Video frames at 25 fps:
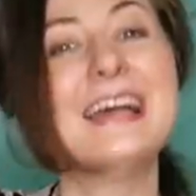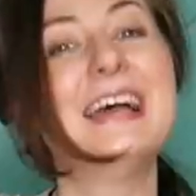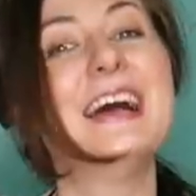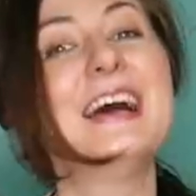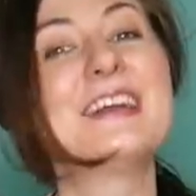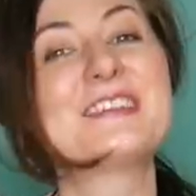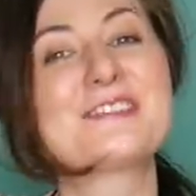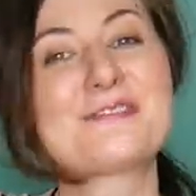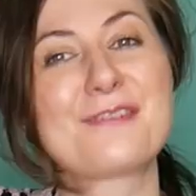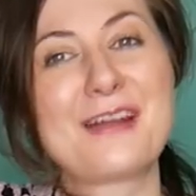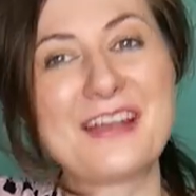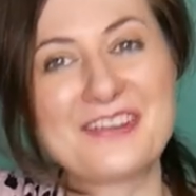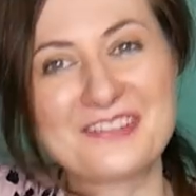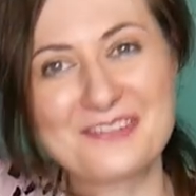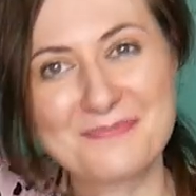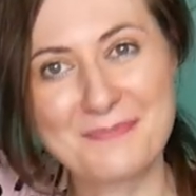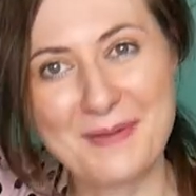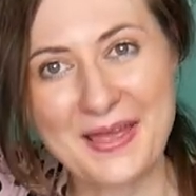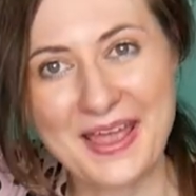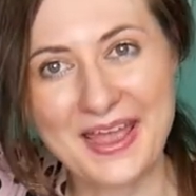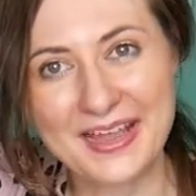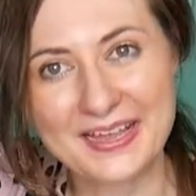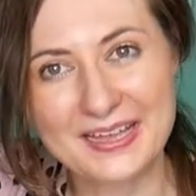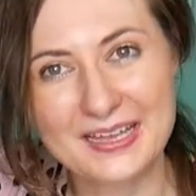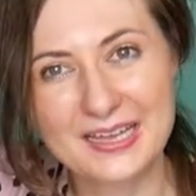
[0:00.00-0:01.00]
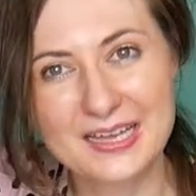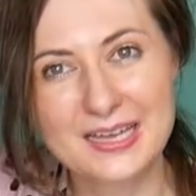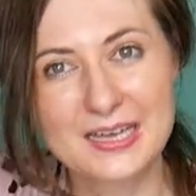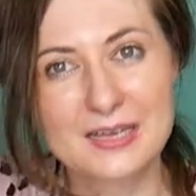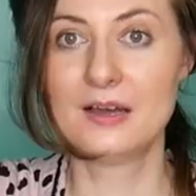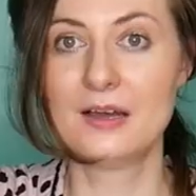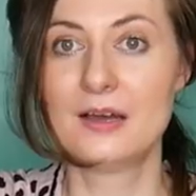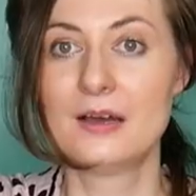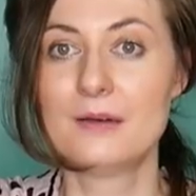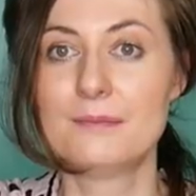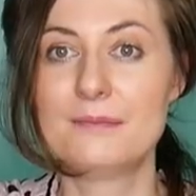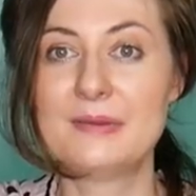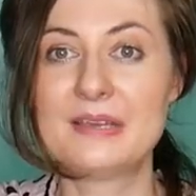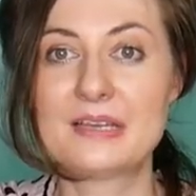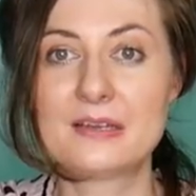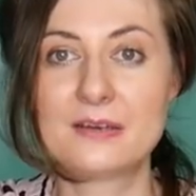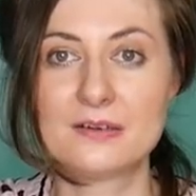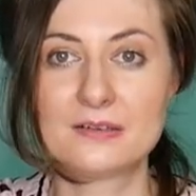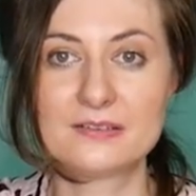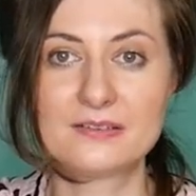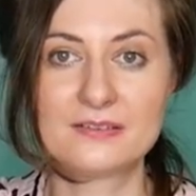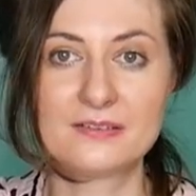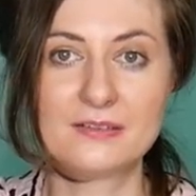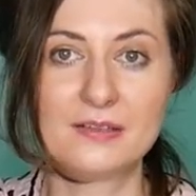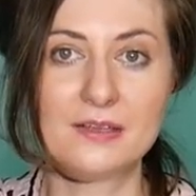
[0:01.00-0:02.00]
a trash bag,
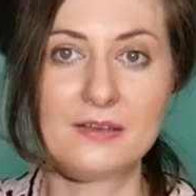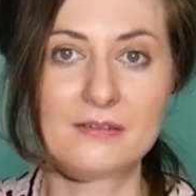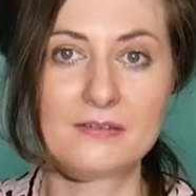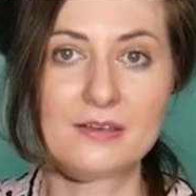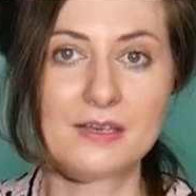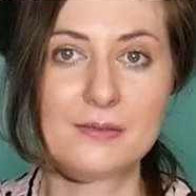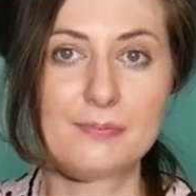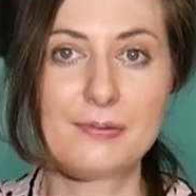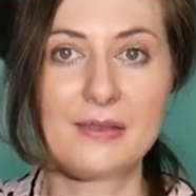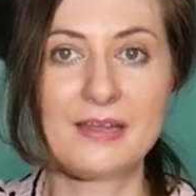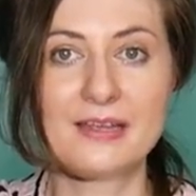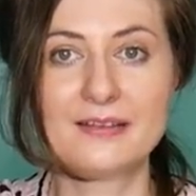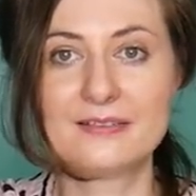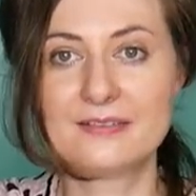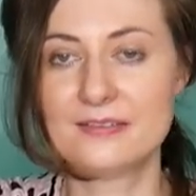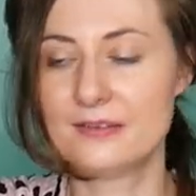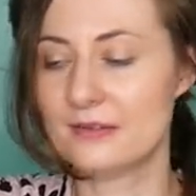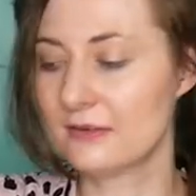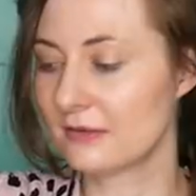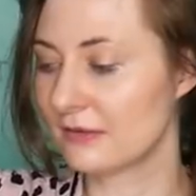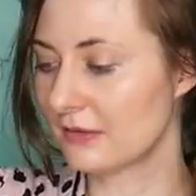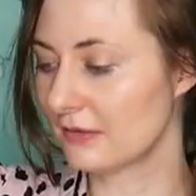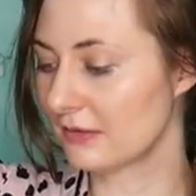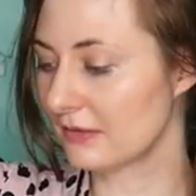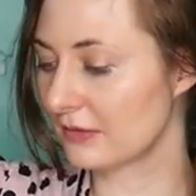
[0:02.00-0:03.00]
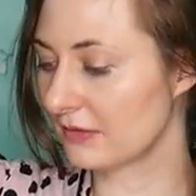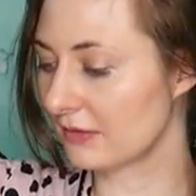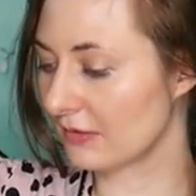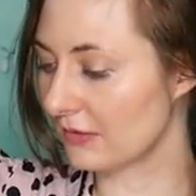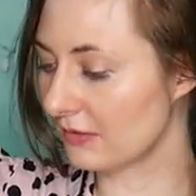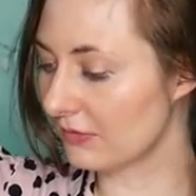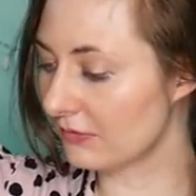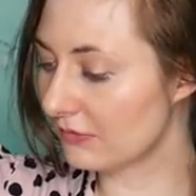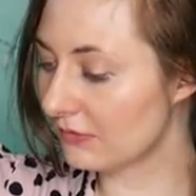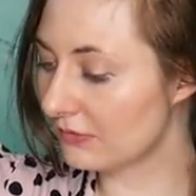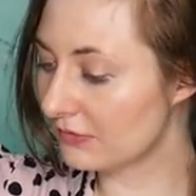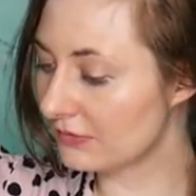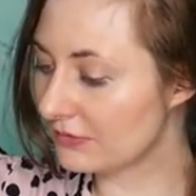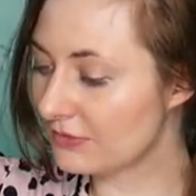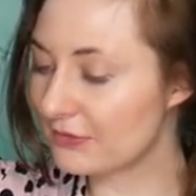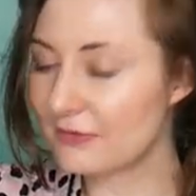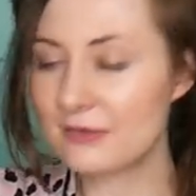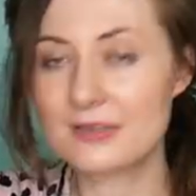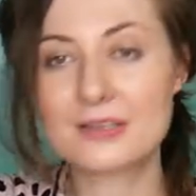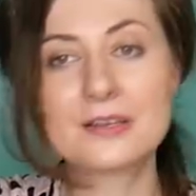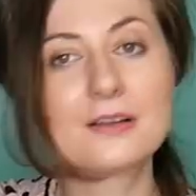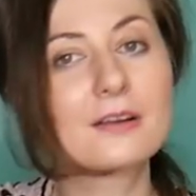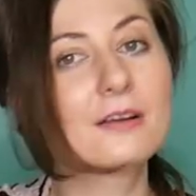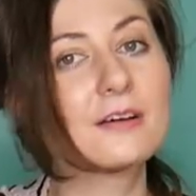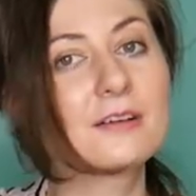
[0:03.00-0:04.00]
because the only place you're gonna go
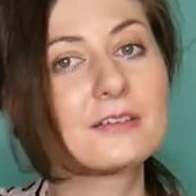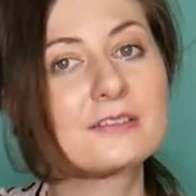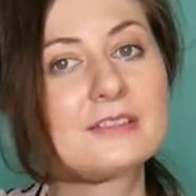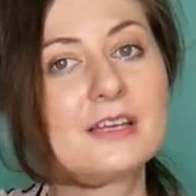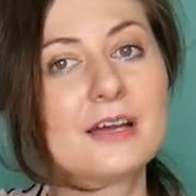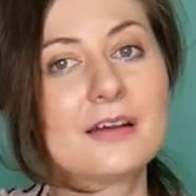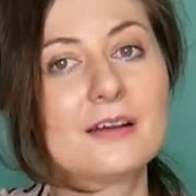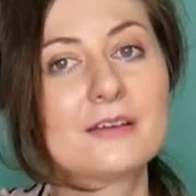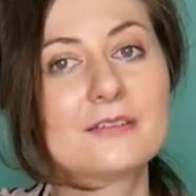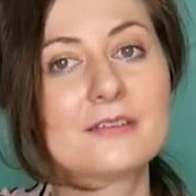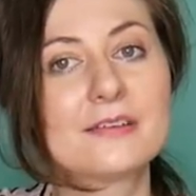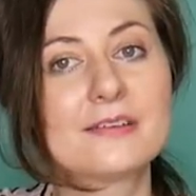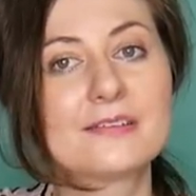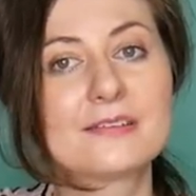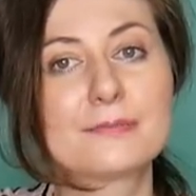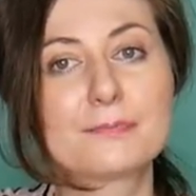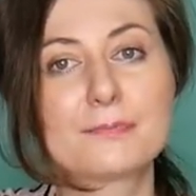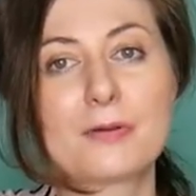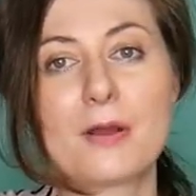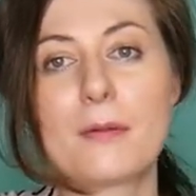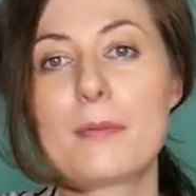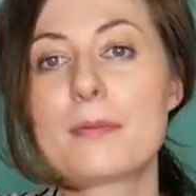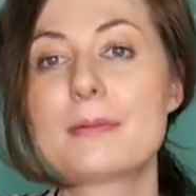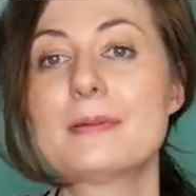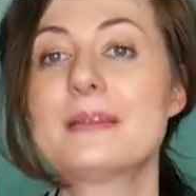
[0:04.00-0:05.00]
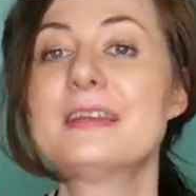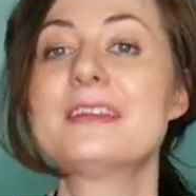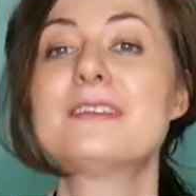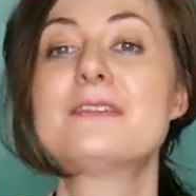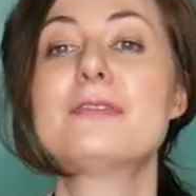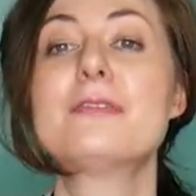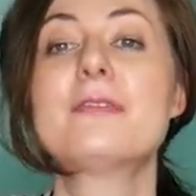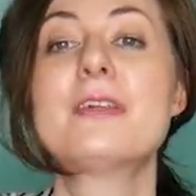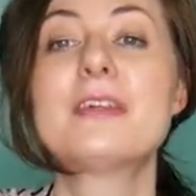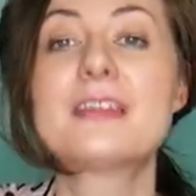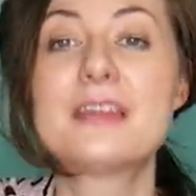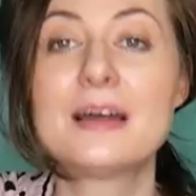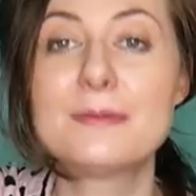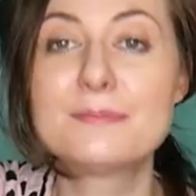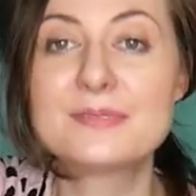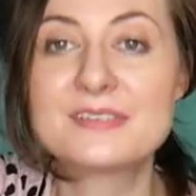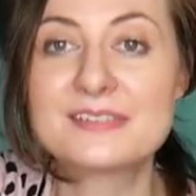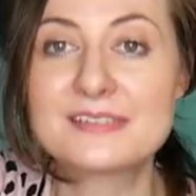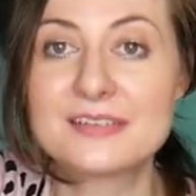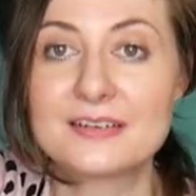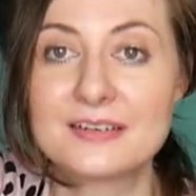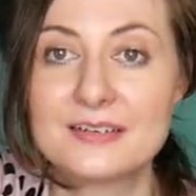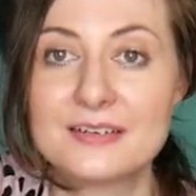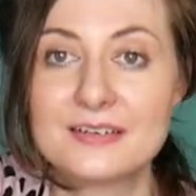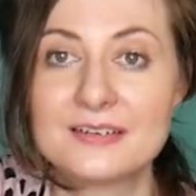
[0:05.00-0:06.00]
during a lockdown is probably to the
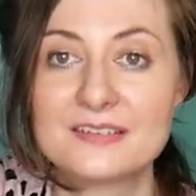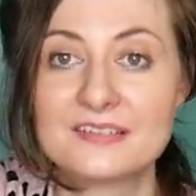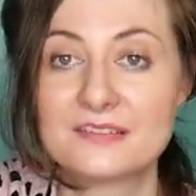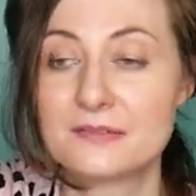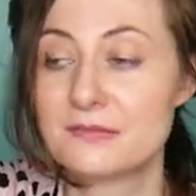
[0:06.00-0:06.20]
dumpster